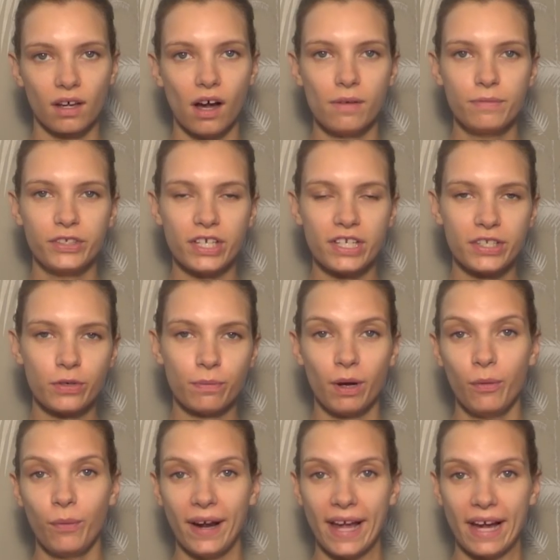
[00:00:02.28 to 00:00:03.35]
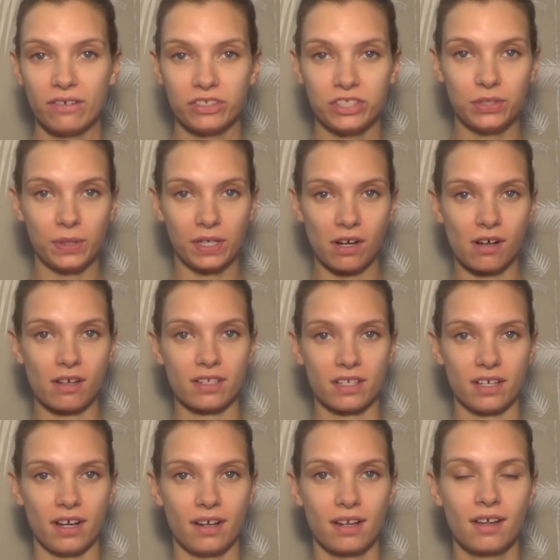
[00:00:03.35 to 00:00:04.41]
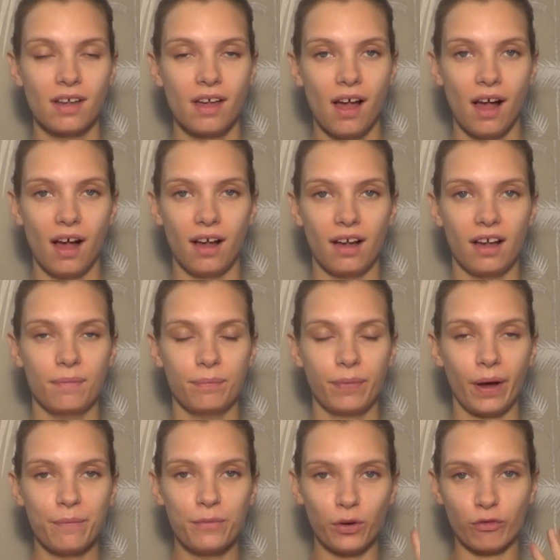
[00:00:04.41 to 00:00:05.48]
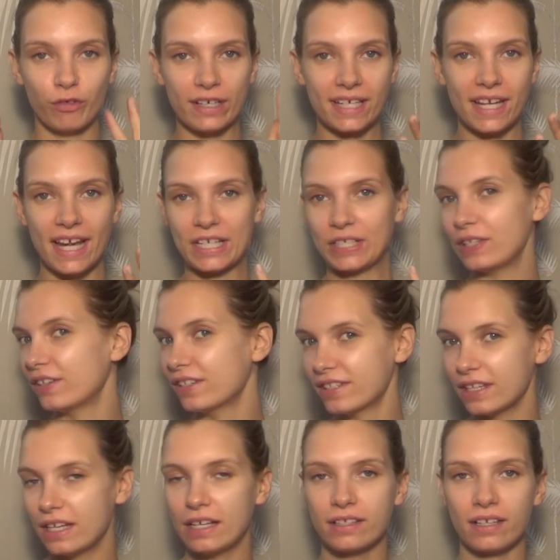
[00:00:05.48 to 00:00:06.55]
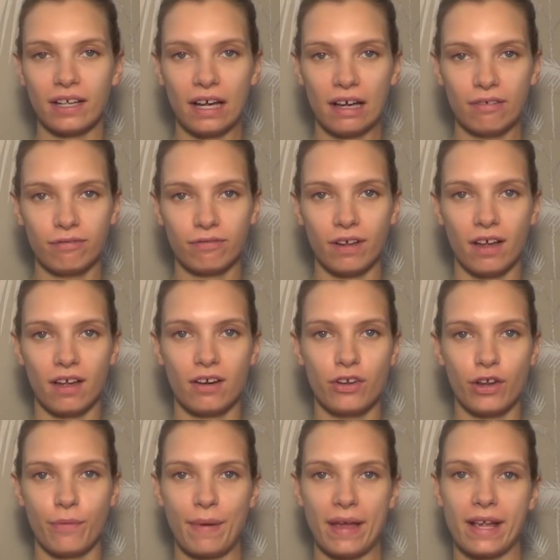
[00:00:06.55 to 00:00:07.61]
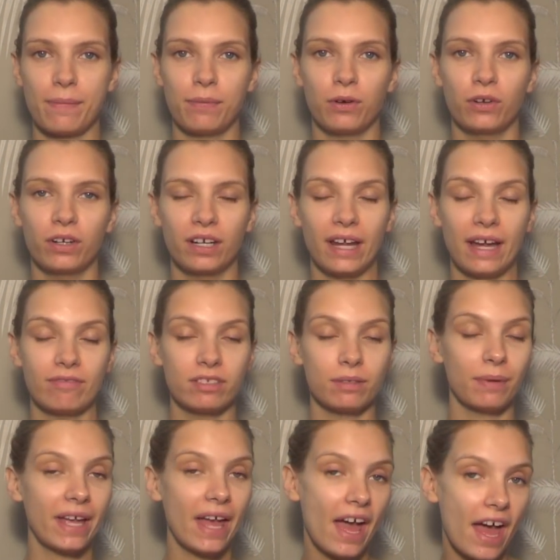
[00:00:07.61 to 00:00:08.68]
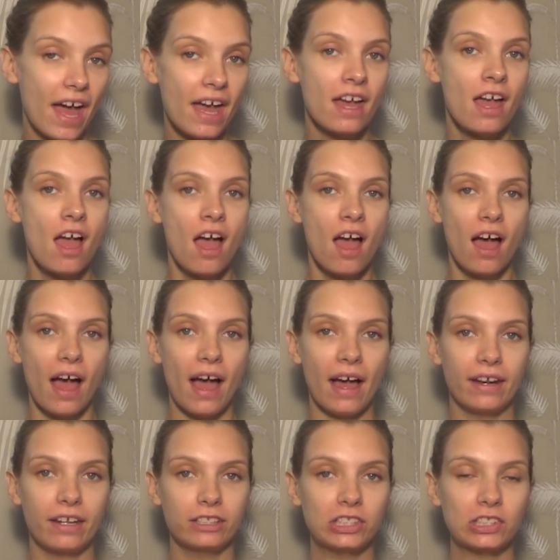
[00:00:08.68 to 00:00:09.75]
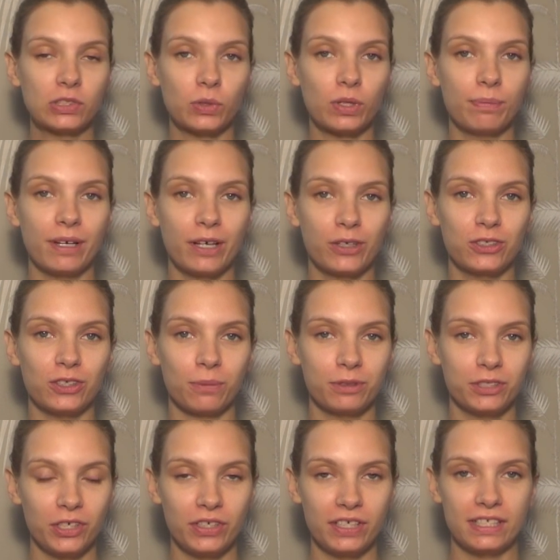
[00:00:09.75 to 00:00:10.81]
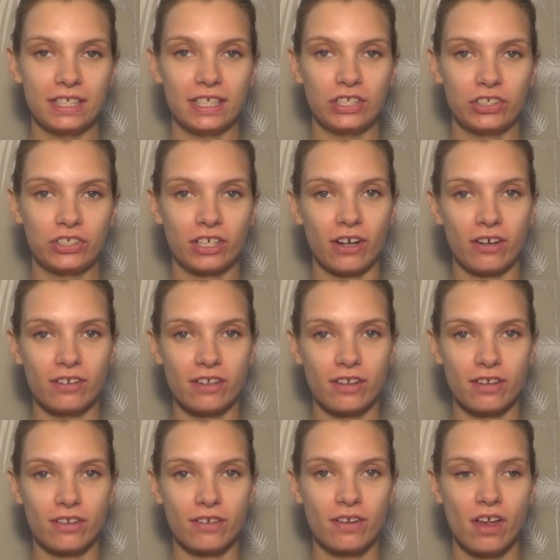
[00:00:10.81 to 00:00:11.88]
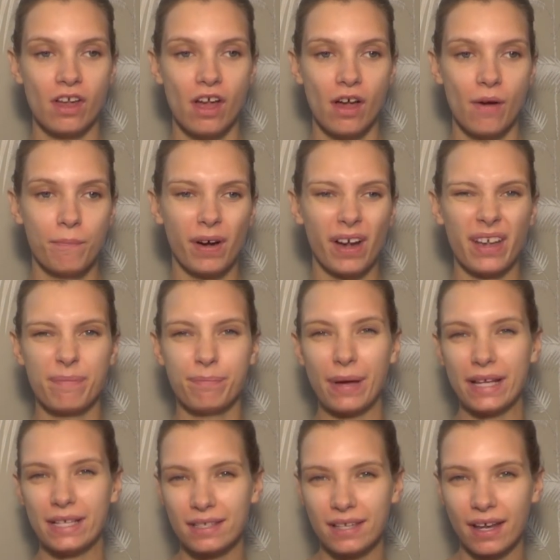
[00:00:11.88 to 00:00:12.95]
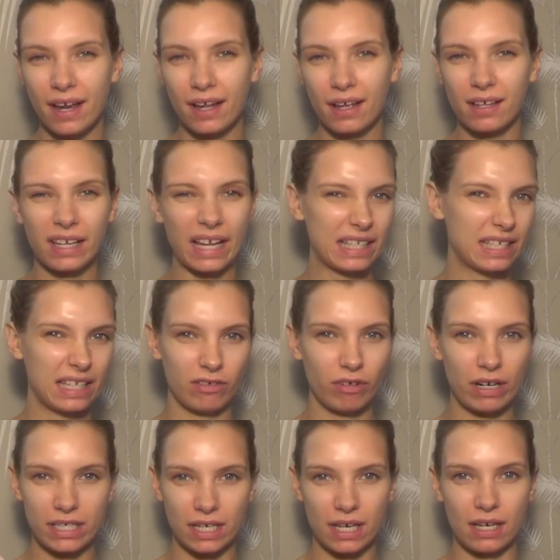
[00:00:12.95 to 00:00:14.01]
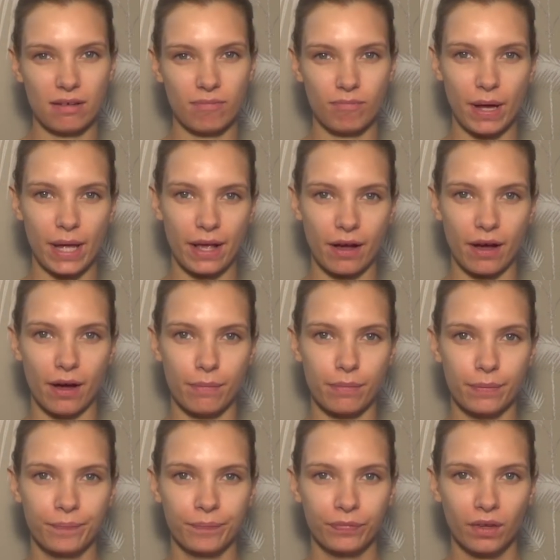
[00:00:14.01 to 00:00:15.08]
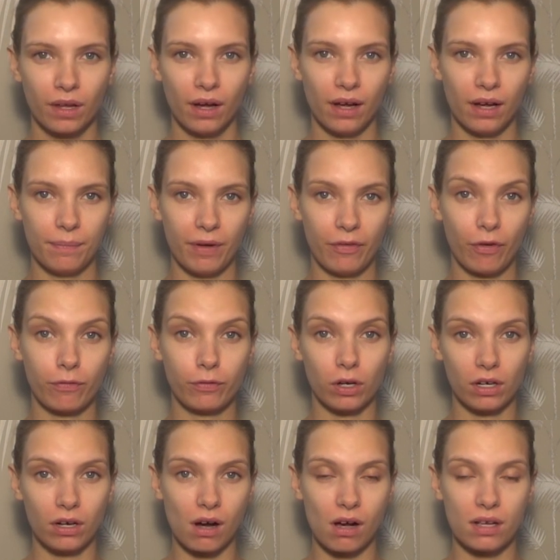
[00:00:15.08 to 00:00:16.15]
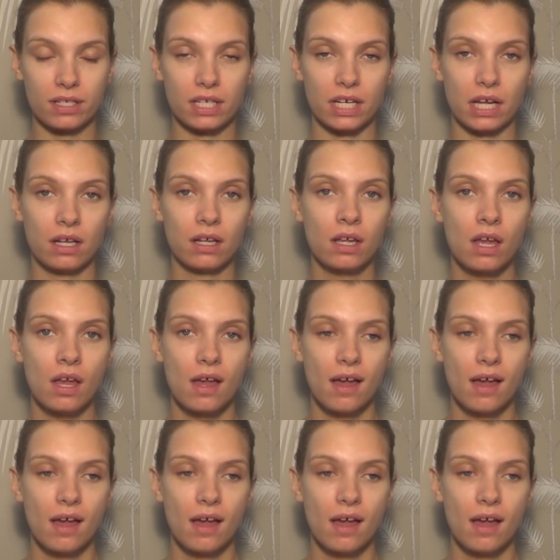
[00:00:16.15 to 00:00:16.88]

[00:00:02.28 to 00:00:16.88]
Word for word: I'm just on my way out to do a casting, um, but I'm not ready as you can see because I have uh, no makeup on and I haven't done my hair. And I just thought it'd be a good opportunity to show you my basic getting ready makeup um, if I've got a casting